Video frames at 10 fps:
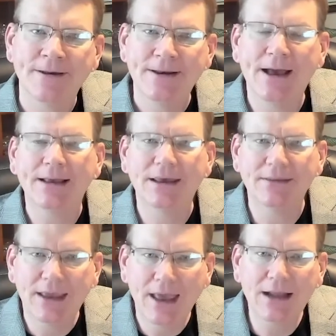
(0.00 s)
Now,
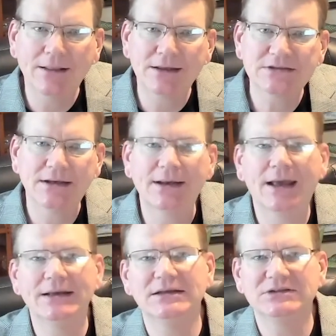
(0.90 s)
again, the catalyst in
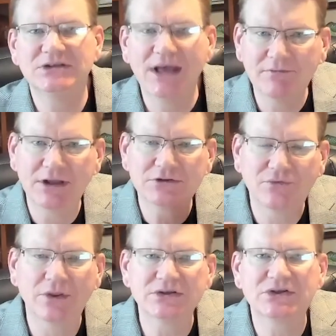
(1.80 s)
the 1970s
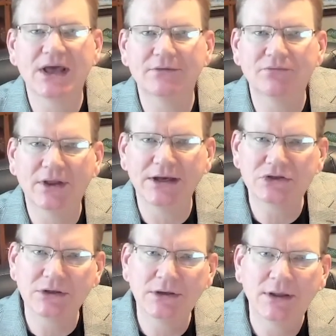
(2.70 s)
for this
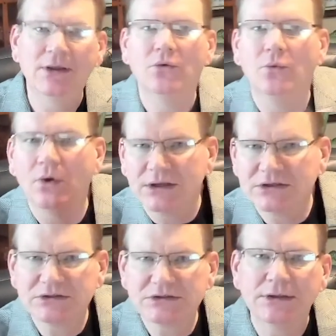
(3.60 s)
stagflation
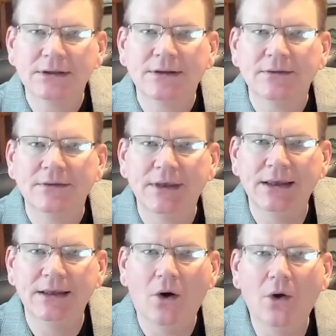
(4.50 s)
was
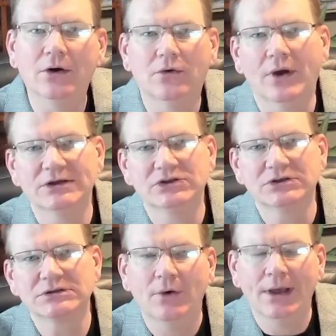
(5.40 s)
the oil
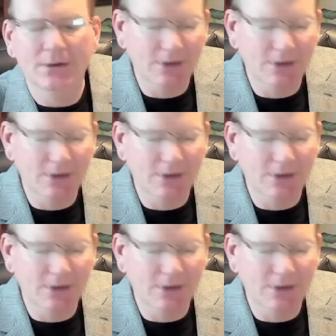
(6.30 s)
crisis, right?